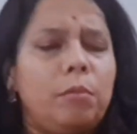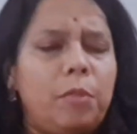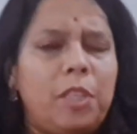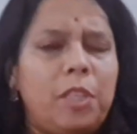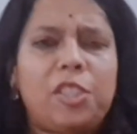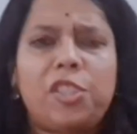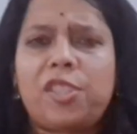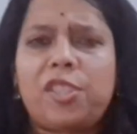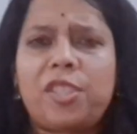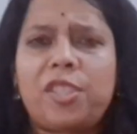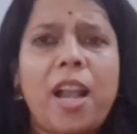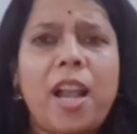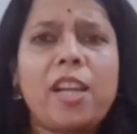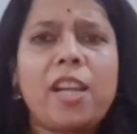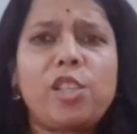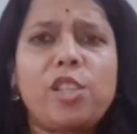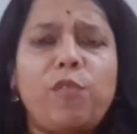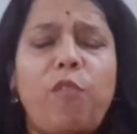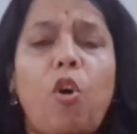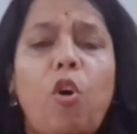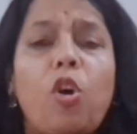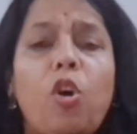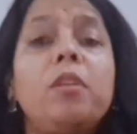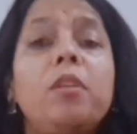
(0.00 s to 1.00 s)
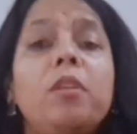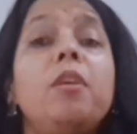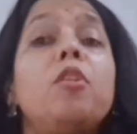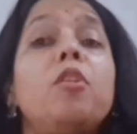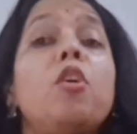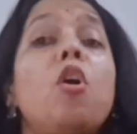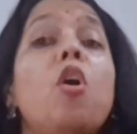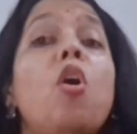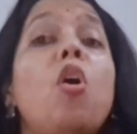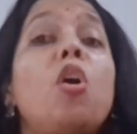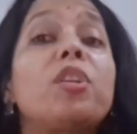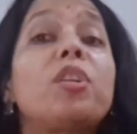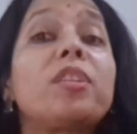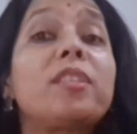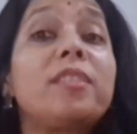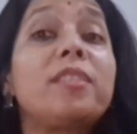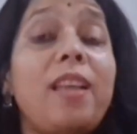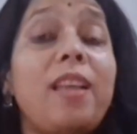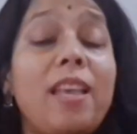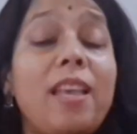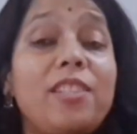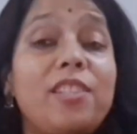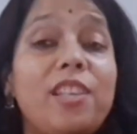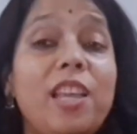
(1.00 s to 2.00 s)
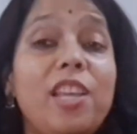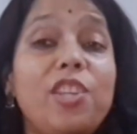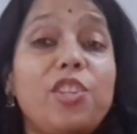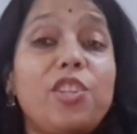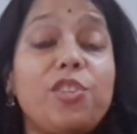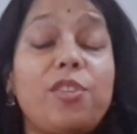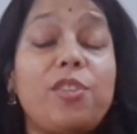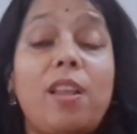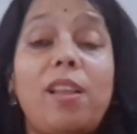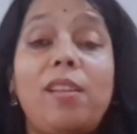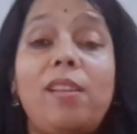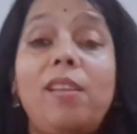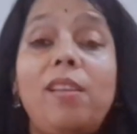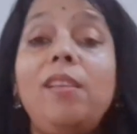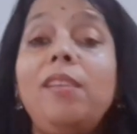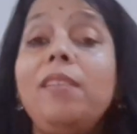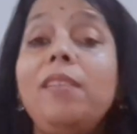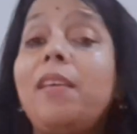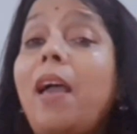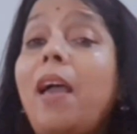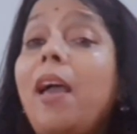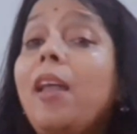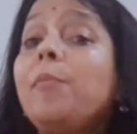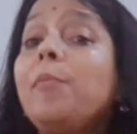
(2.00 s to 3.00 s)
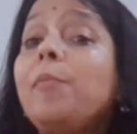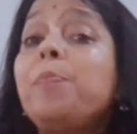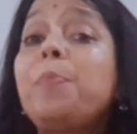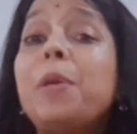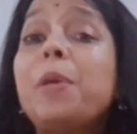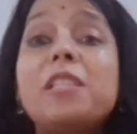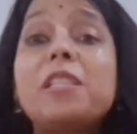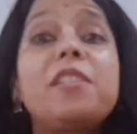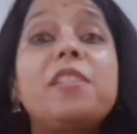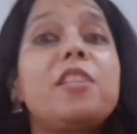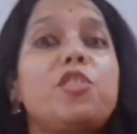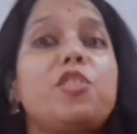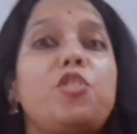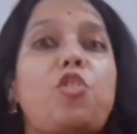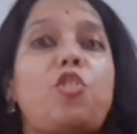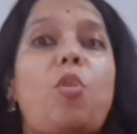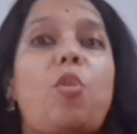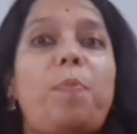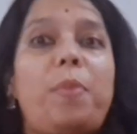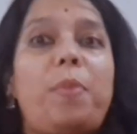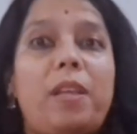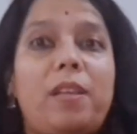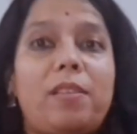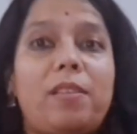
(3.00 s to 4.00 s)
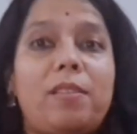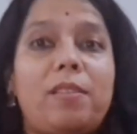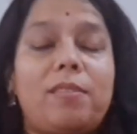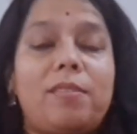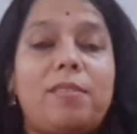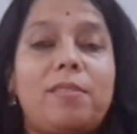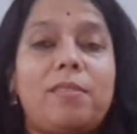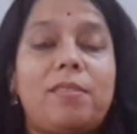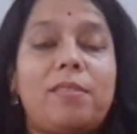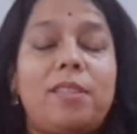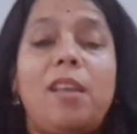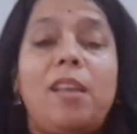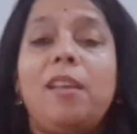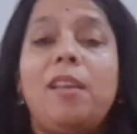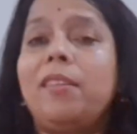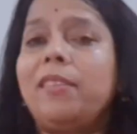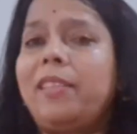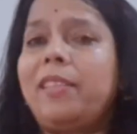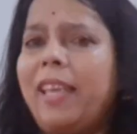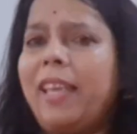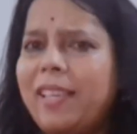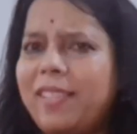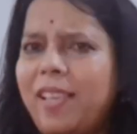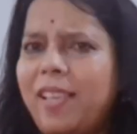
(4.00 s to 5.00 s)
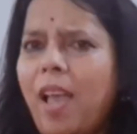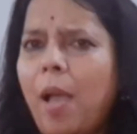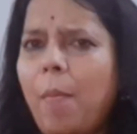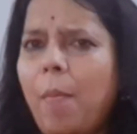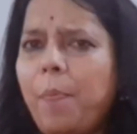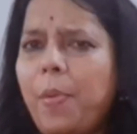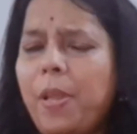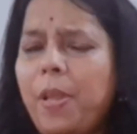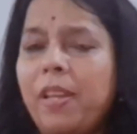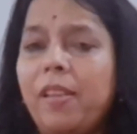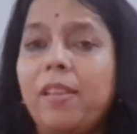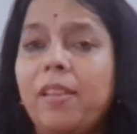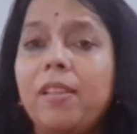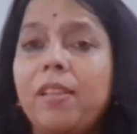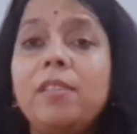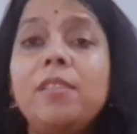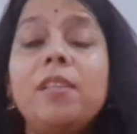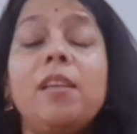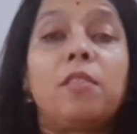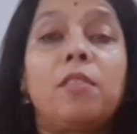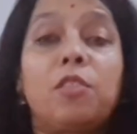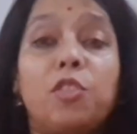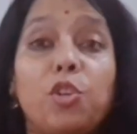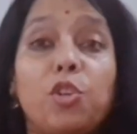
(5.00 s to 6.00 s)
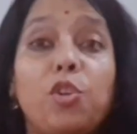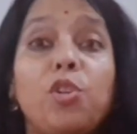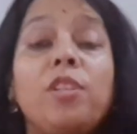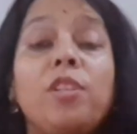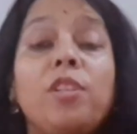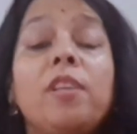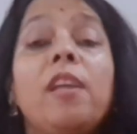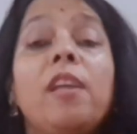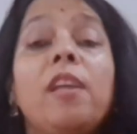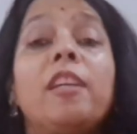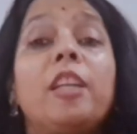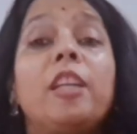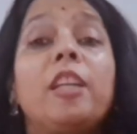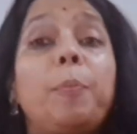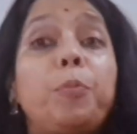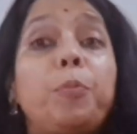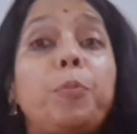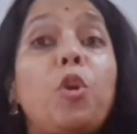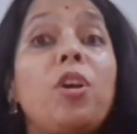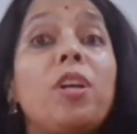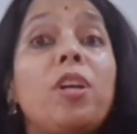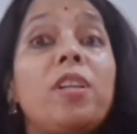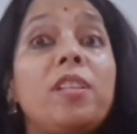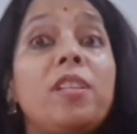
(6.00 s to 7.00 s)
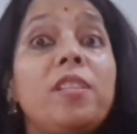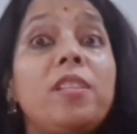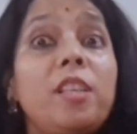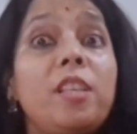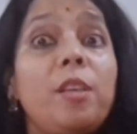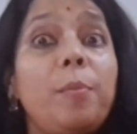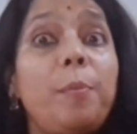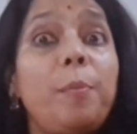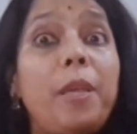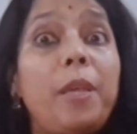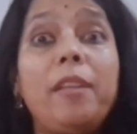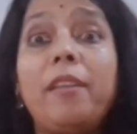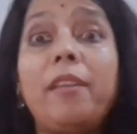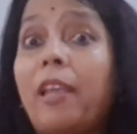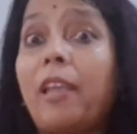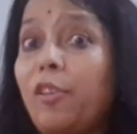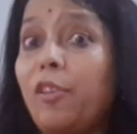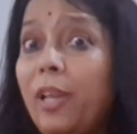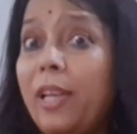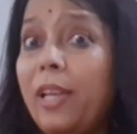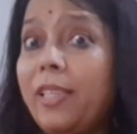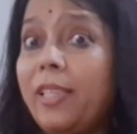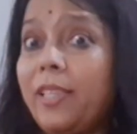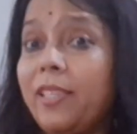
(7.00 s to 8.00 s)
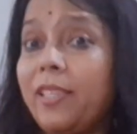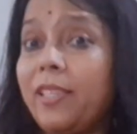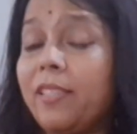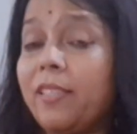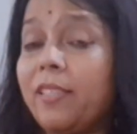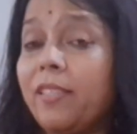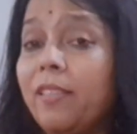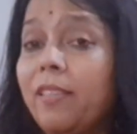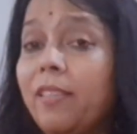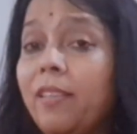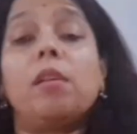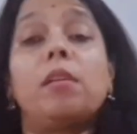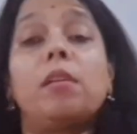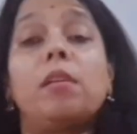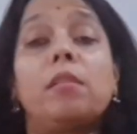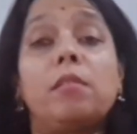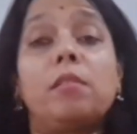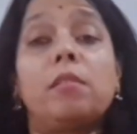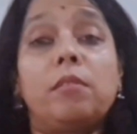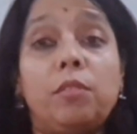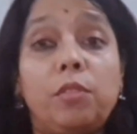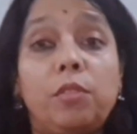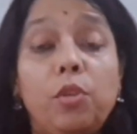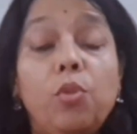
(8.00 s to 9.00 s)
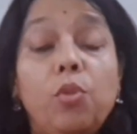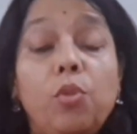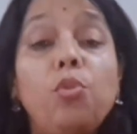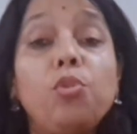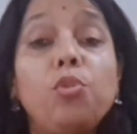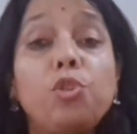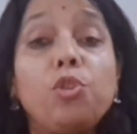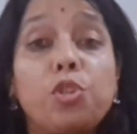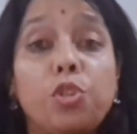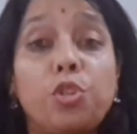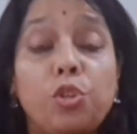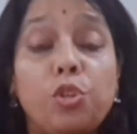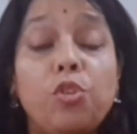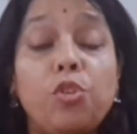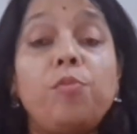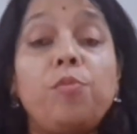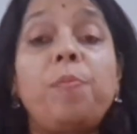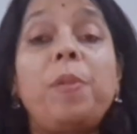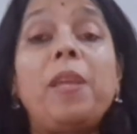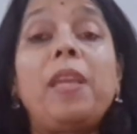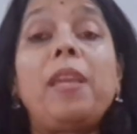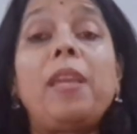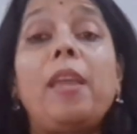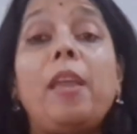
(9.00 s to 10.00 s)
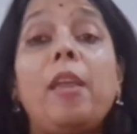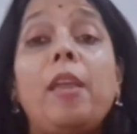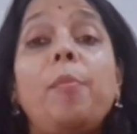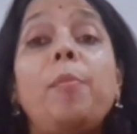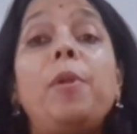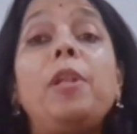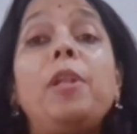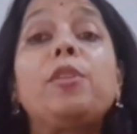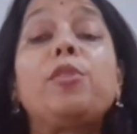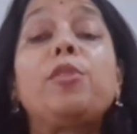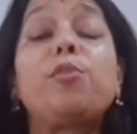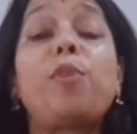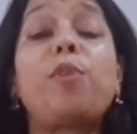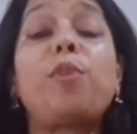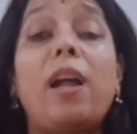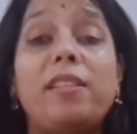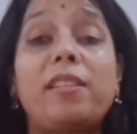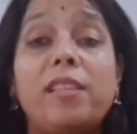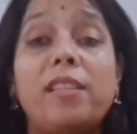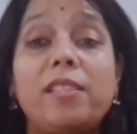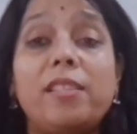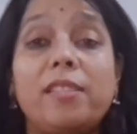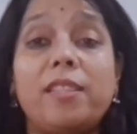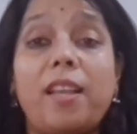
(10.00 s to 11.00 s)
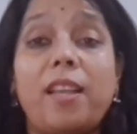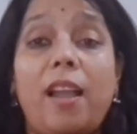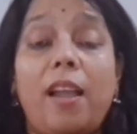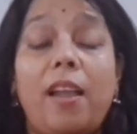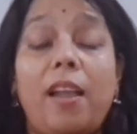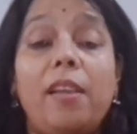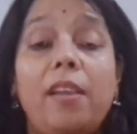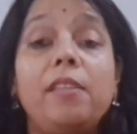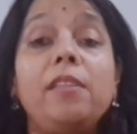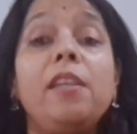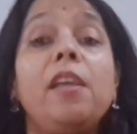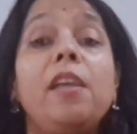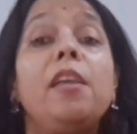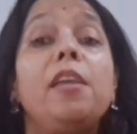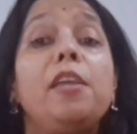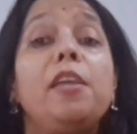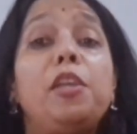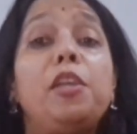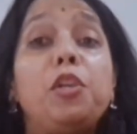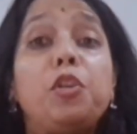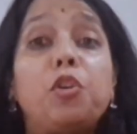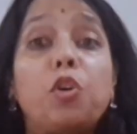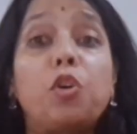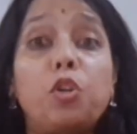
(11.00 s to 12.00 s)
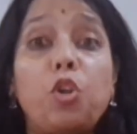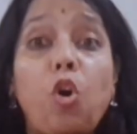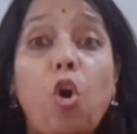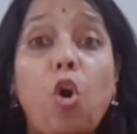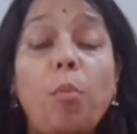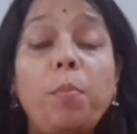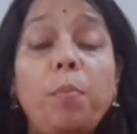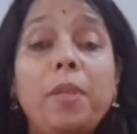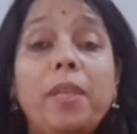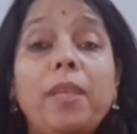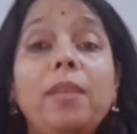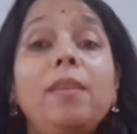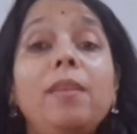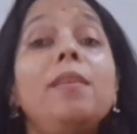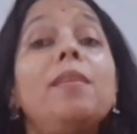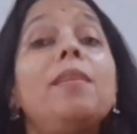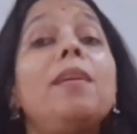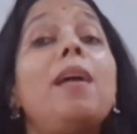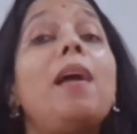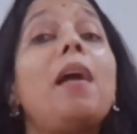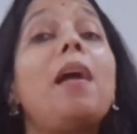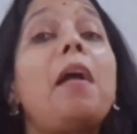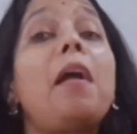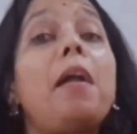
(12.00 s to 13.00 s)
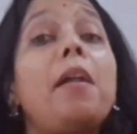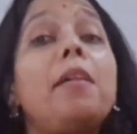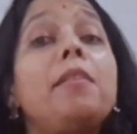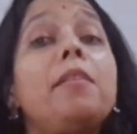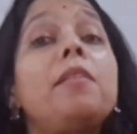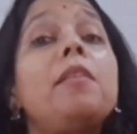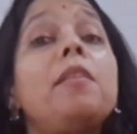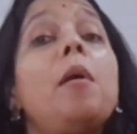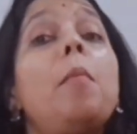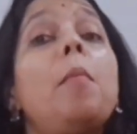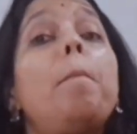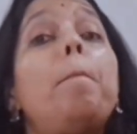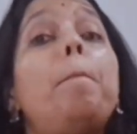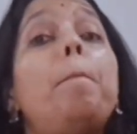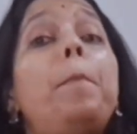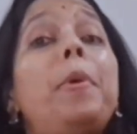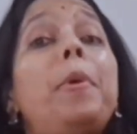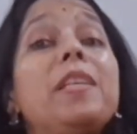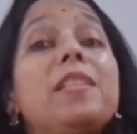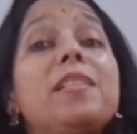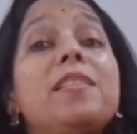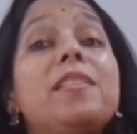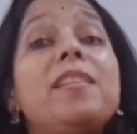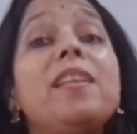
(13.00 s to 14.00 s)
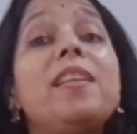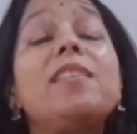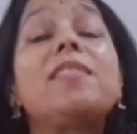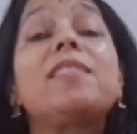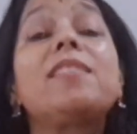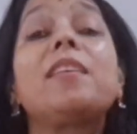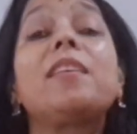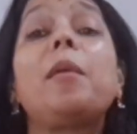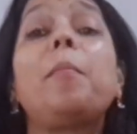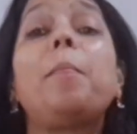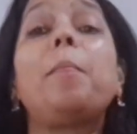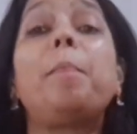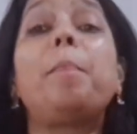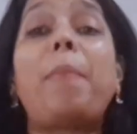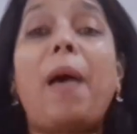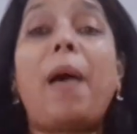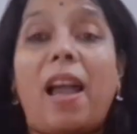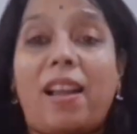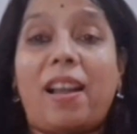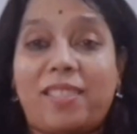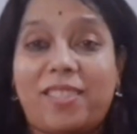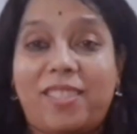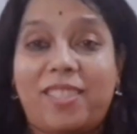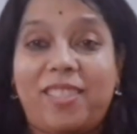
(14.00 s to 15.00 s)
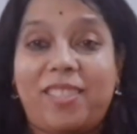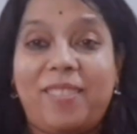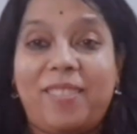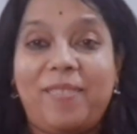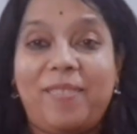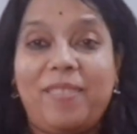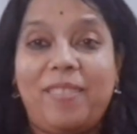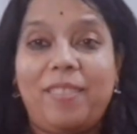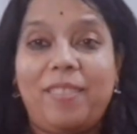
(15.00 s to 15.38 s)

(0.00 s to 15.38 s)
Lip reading: which stands for organizational and business topic. The example is, should cryptocurrency be regulated? You should be able to understand economy and business impact.